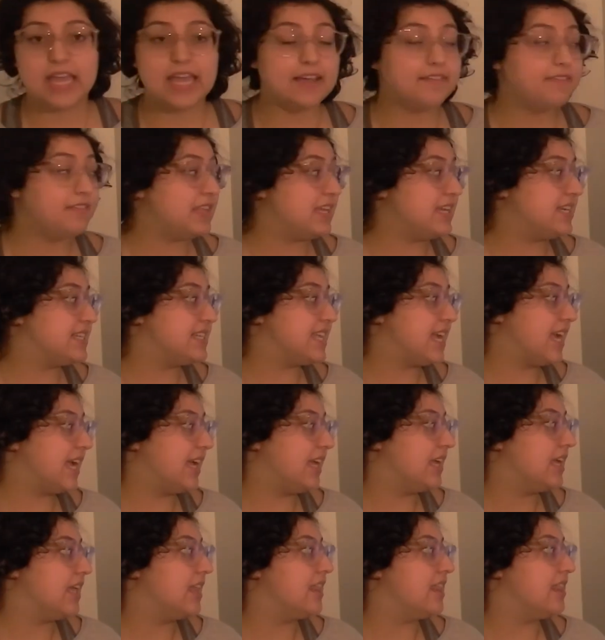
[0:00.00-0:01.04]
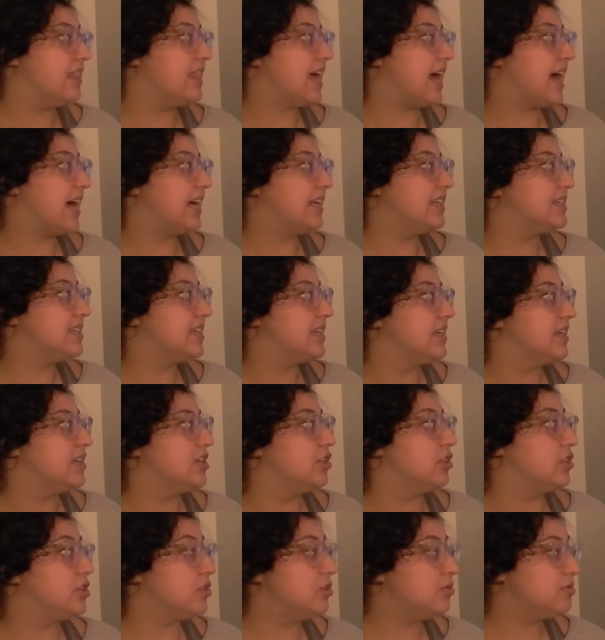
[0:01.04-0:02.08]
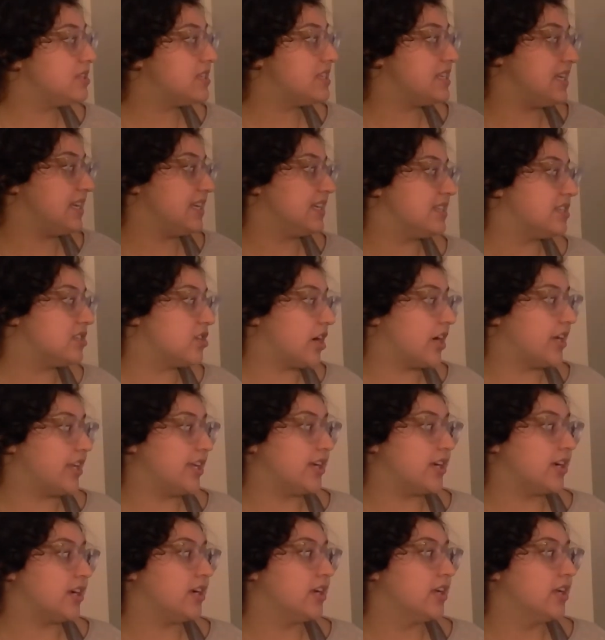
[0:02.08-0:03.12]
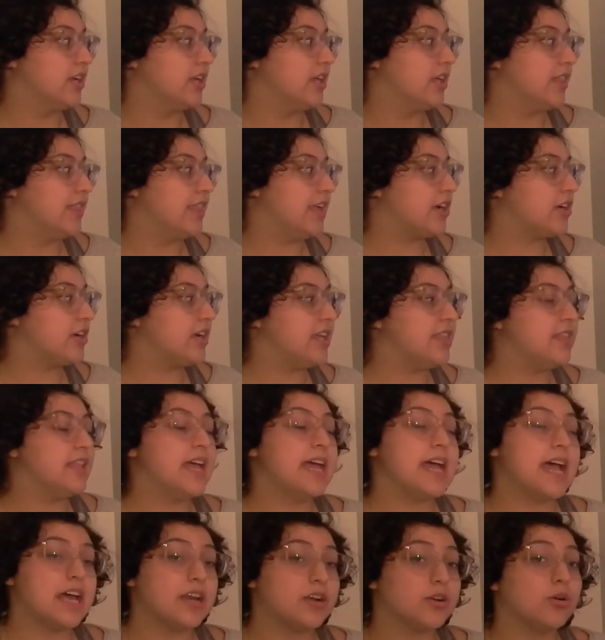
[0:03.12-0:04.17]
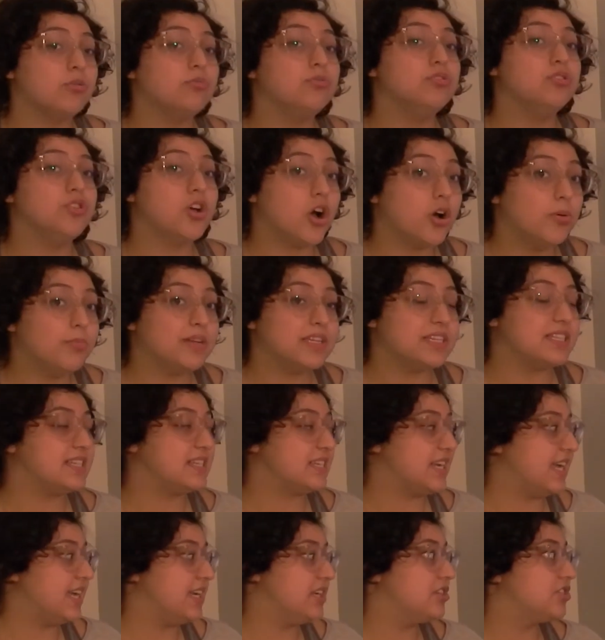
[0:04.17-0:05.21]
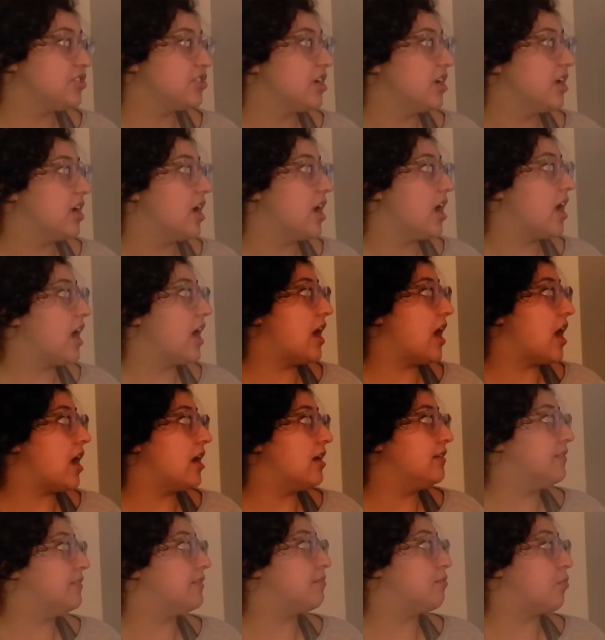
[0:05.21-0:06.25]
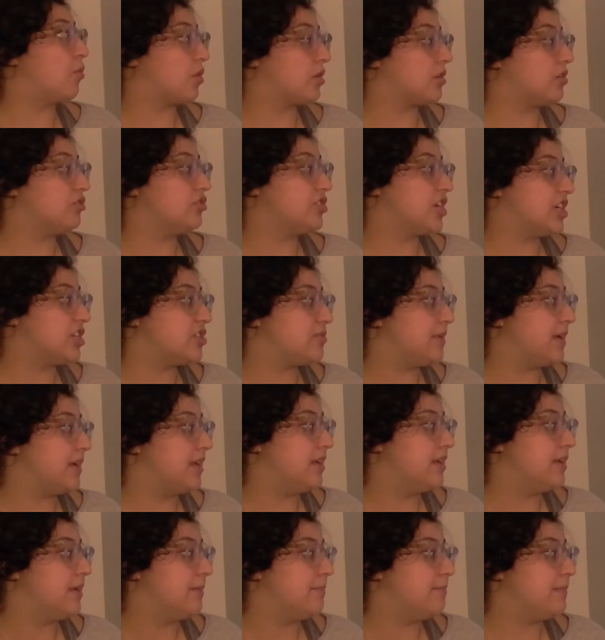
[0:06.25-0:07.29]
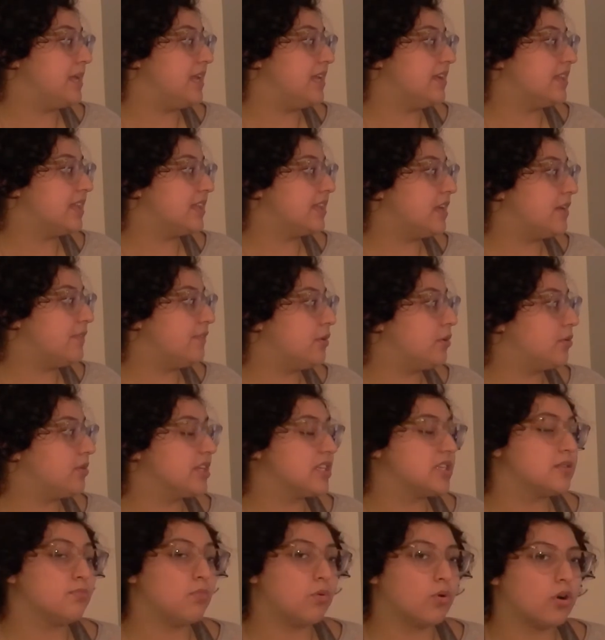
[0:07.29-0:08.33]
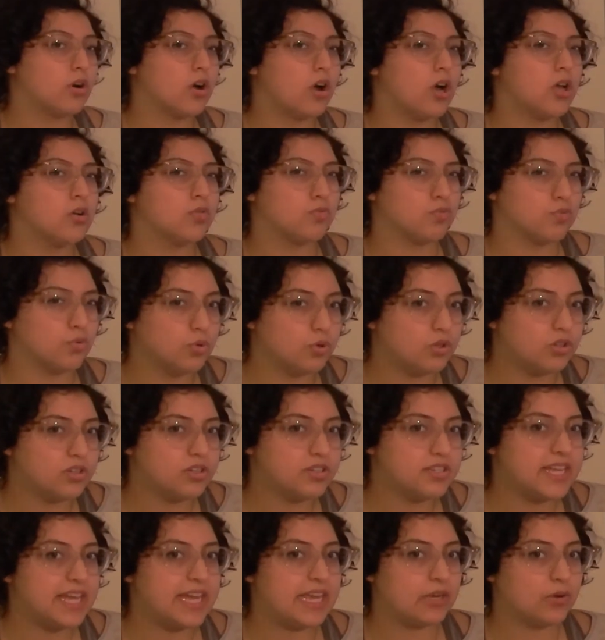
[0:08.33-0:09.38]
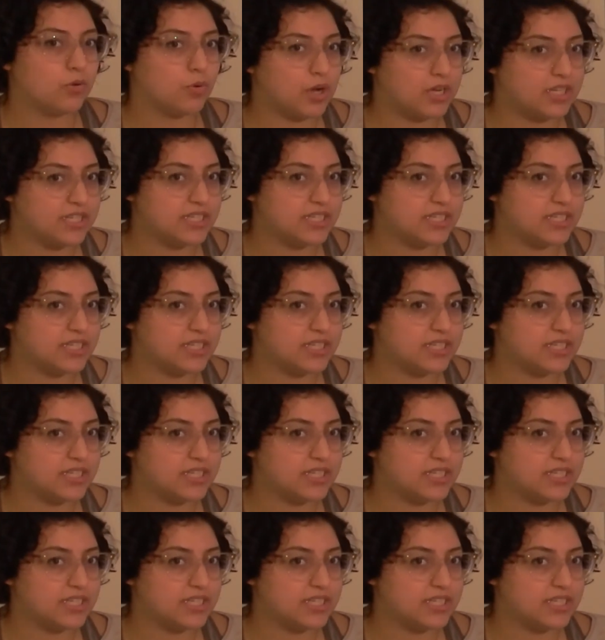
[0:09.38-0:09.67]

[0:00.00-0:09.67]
If they say that Lucy is naughtier, they're in the heteronomous stage of moral judgment, meaning that they focus more on rules and